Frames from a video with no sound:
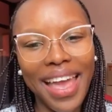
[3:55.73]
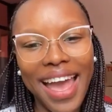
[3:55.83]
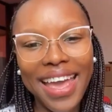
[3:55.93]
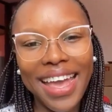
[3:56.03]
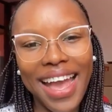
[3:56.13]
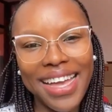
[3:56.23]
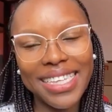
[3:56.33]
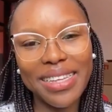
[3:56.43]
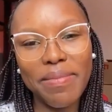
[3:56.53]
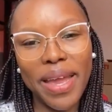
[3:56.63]
Hi
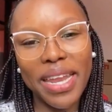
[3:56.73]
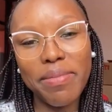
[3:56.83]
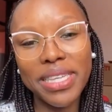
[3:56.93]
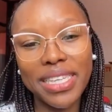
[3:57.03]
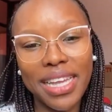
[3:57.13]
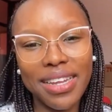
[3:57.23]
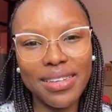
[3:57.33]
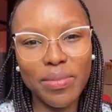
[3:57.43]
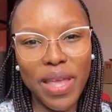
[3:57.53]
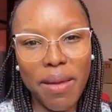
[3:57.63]
guys, my name is Dikele
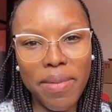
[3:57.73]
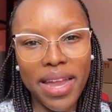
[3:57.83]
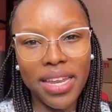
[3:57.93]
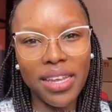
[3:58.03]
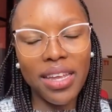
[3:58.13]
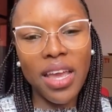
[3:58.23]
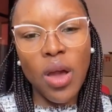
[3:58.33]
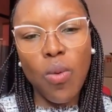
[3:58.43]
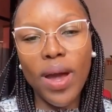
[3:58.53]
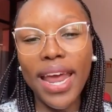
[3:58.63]
Dimunyamani.
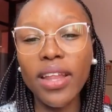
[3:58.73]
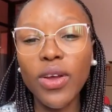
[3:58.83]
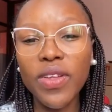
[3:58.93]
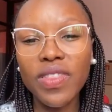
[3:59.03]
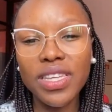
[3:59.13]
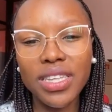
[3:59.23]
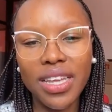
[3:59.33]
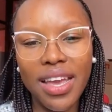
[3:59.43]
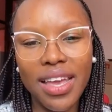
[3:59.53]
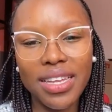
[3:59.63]
What I learned this year